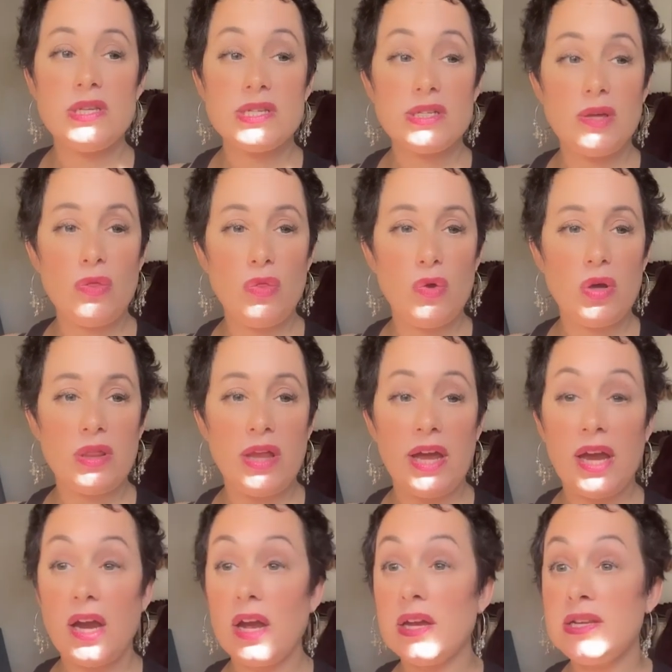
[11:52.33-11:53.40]
This can look
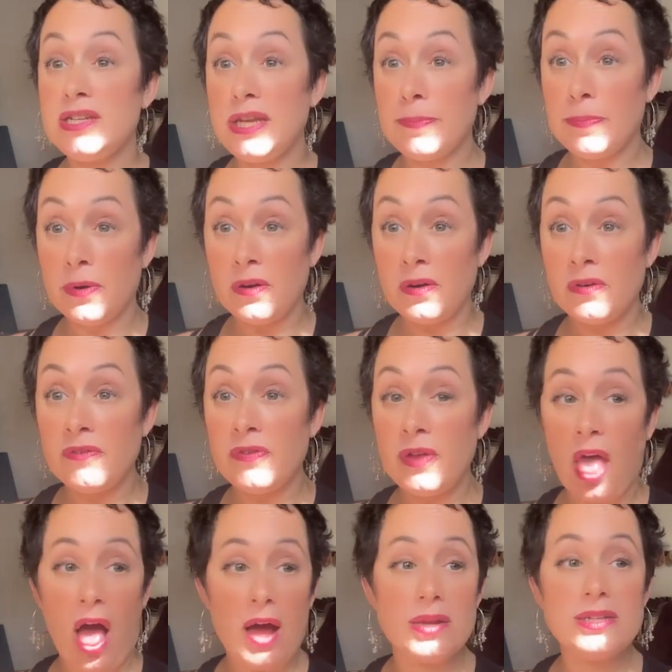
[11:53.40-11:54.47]
like
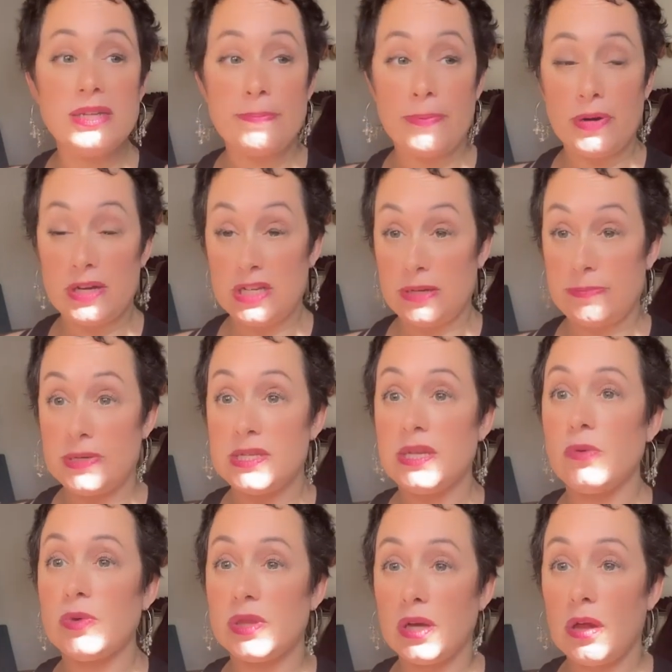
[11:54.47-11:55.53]
deeper
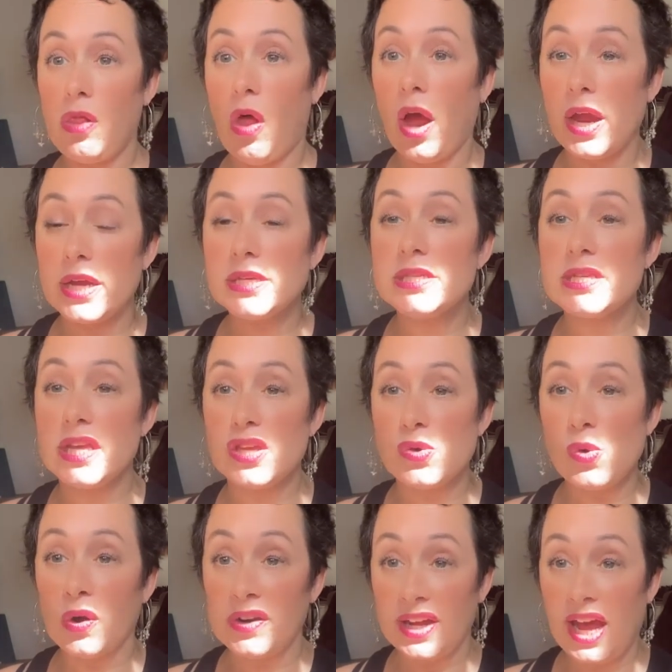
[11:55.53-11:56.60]
intimacy with the clients
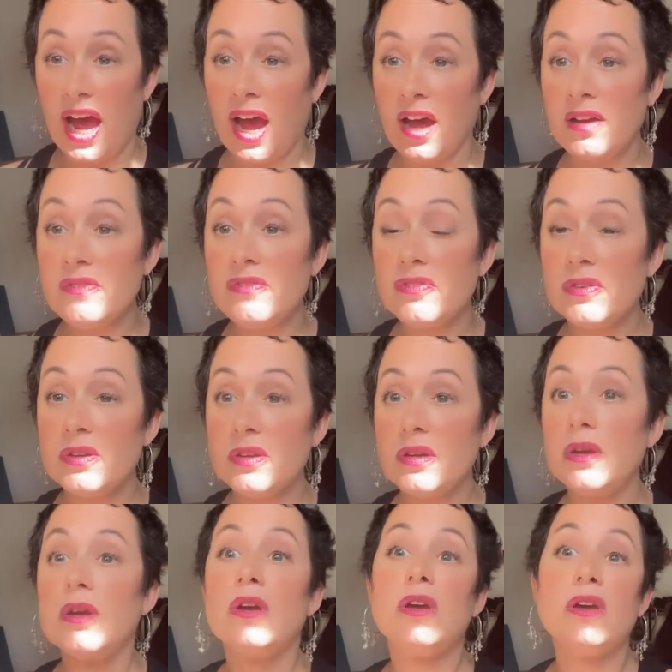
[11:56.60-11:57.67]
that you already have.
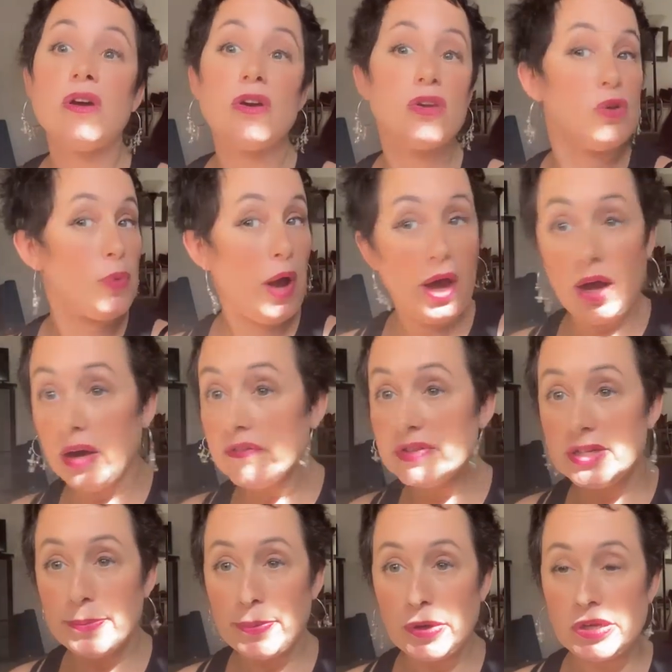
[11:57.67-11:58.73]
You
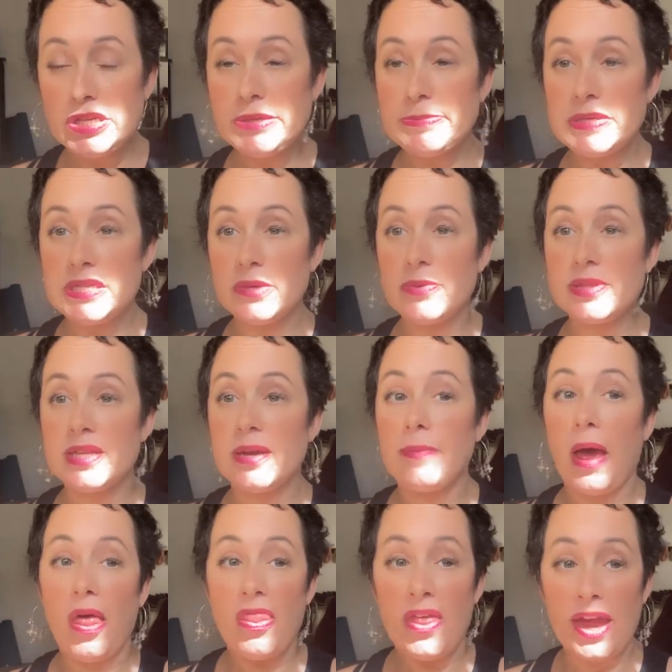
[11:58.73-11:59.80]
have deeper intimacy with
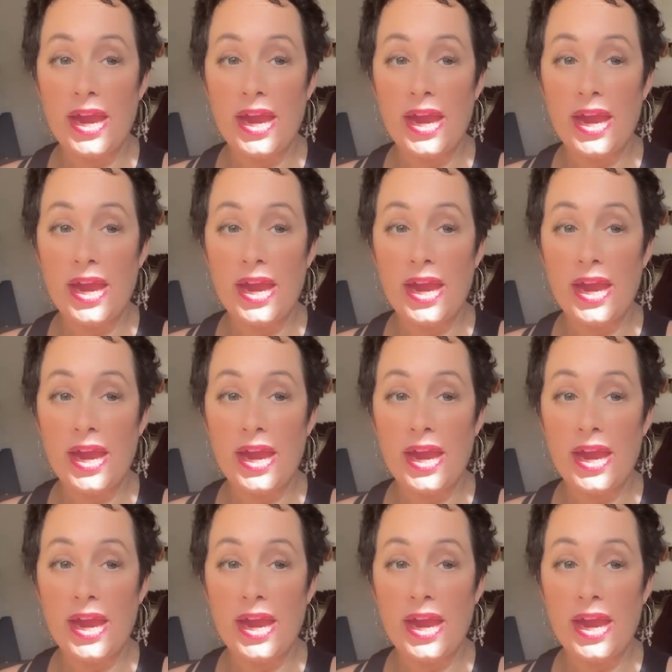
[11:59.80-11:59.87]
them,